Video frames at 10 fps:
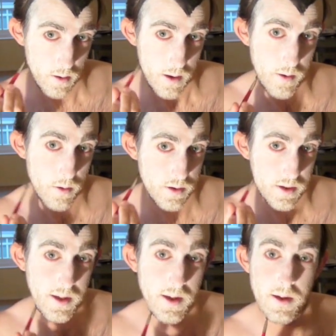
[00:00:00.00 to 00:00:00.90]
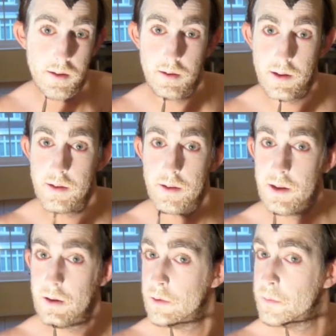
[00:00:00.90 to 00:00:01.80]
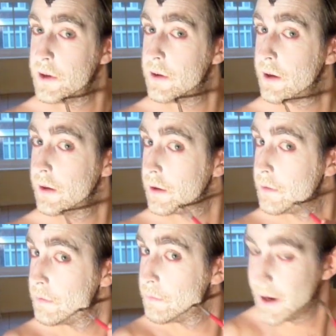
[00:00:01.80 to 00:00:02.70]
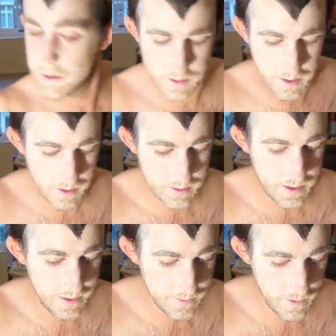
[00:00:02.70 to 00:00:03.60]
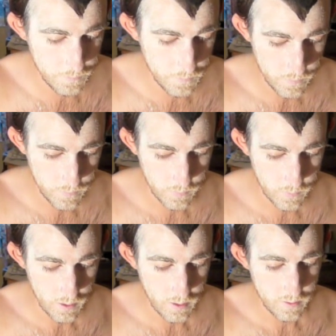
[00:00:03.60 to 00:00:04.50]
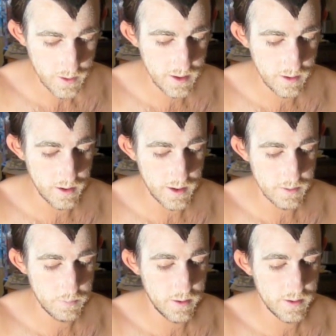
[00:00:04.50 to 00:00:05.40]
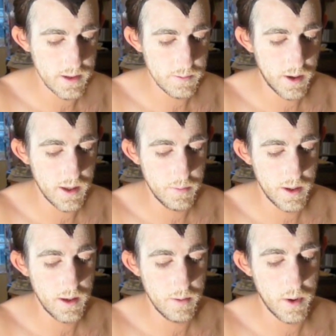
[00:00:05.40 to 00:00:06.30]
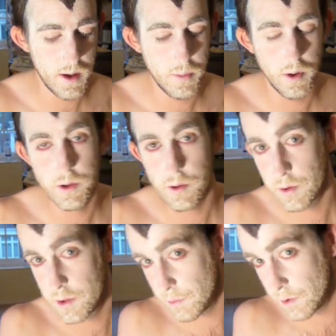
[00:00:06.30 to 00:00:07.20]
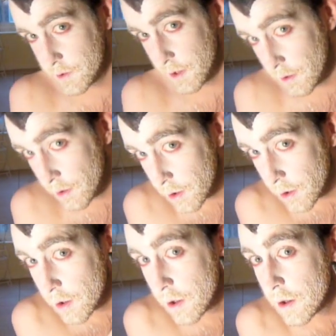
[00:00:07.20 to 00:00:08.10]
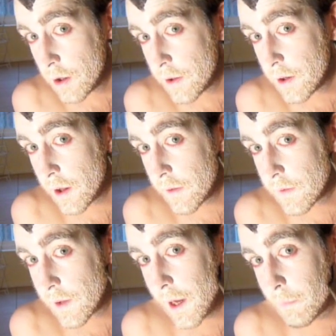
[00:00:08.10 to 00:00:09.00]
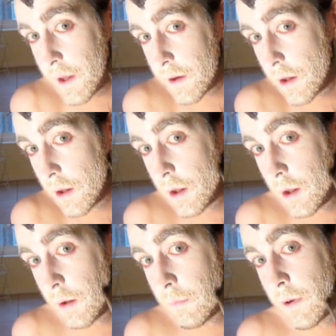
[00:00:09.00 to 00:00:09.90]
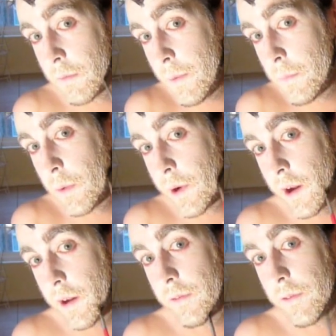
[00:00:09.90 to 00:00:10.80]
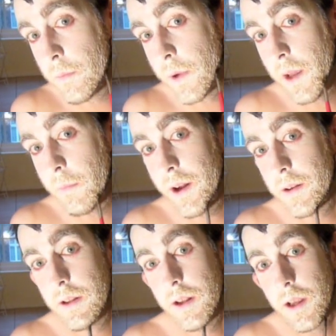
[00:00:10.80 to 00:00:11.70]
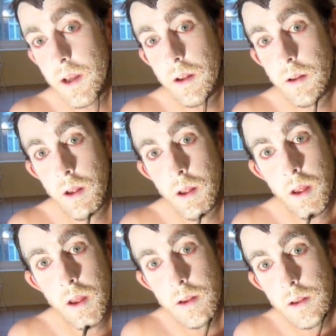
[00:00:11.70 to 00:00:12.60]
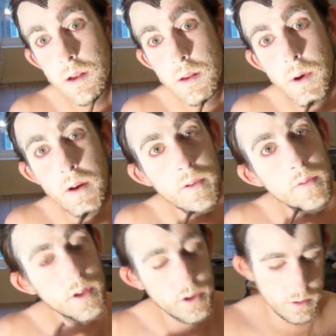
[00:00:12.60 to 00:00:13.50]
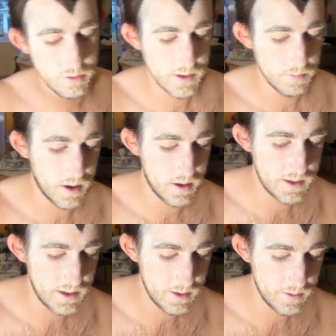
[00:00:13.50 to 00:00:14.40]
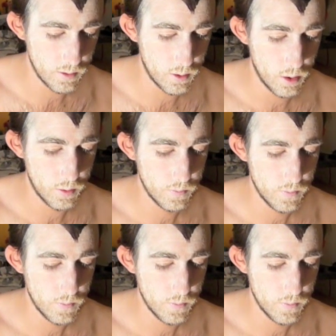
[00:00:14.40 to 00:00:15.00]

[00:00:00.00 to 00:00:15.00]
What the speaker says: and onto the ears, because as you see we'll be doing the mouth ears later. This is a look I suppose inspired a bit by Boy George, but also the nuns have it. But remember, we're going for a Mickey Mouse look here, so it's perfect for children's parties or,